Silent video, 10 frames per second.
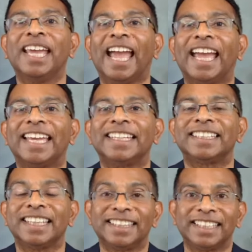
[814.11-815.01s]
and
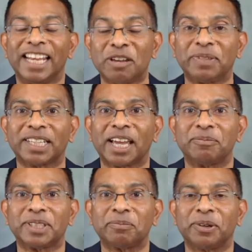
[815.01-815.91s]
the name that
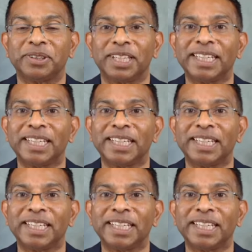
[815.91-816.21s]
comes up on the